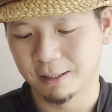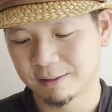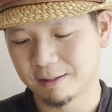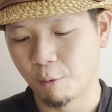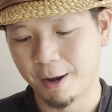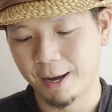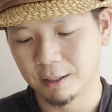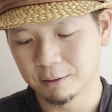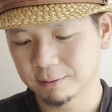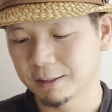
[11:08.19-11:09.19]
somewhere
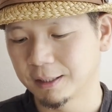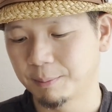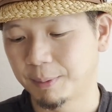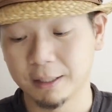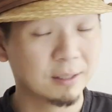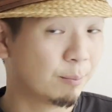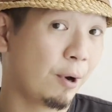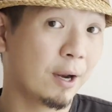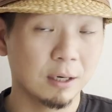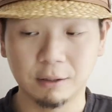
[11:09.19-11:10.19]
else, but it's
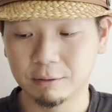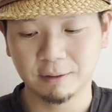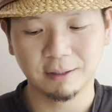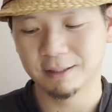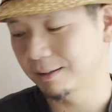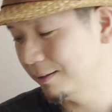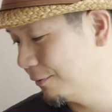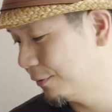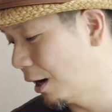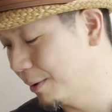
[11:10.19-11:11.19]
brand new,
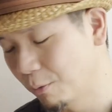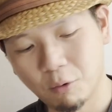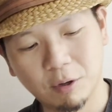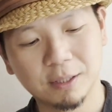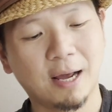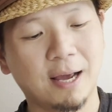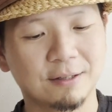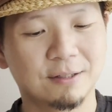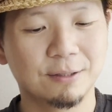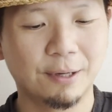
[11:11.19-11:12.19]
have not been worn. The tag
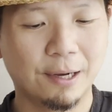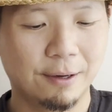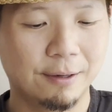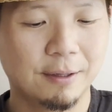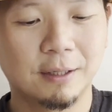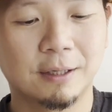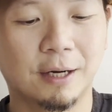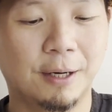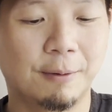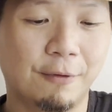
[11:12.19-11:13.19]
is still there.
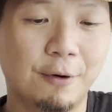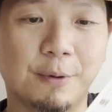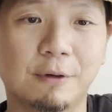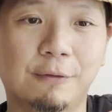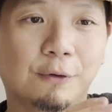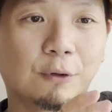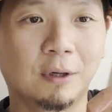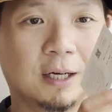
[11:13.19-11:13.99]
Very beautiful,